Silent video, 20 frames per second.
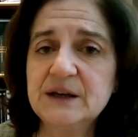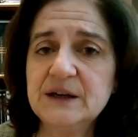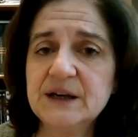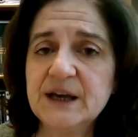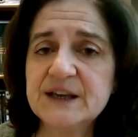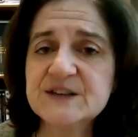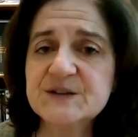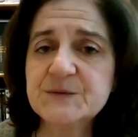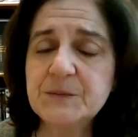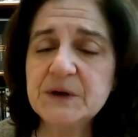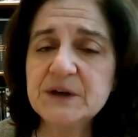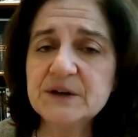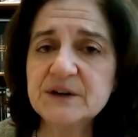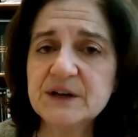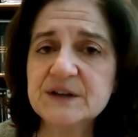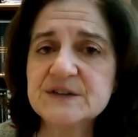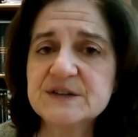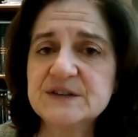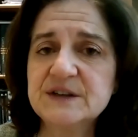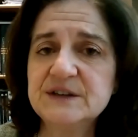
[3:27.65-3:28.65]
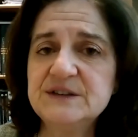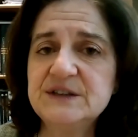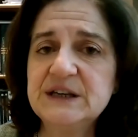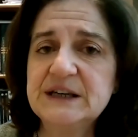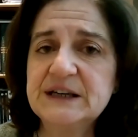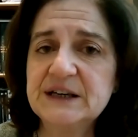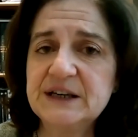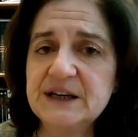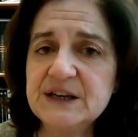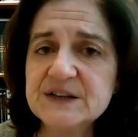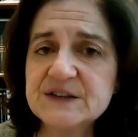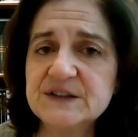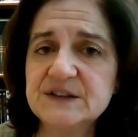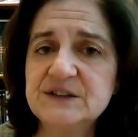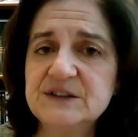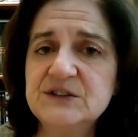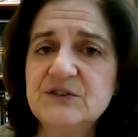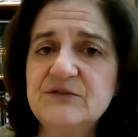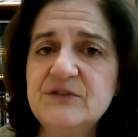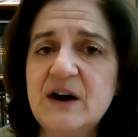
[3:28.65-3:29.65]
experience a decrease
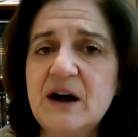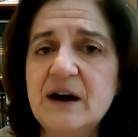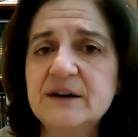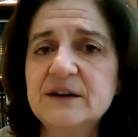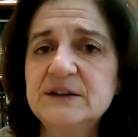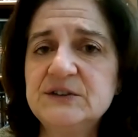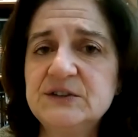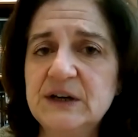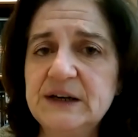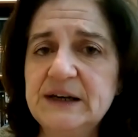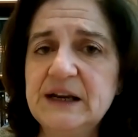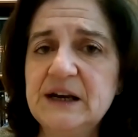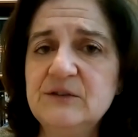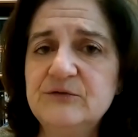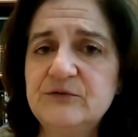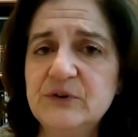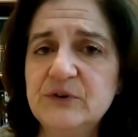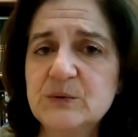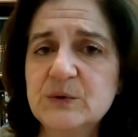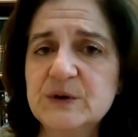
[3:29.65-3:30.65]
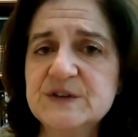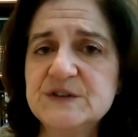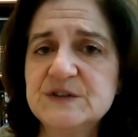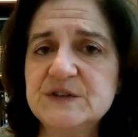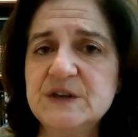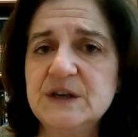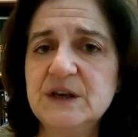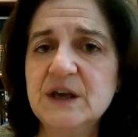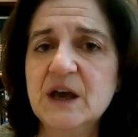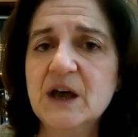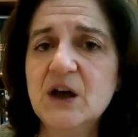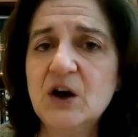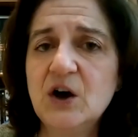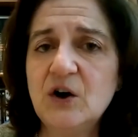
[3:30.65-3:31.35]
in the variant allele frequency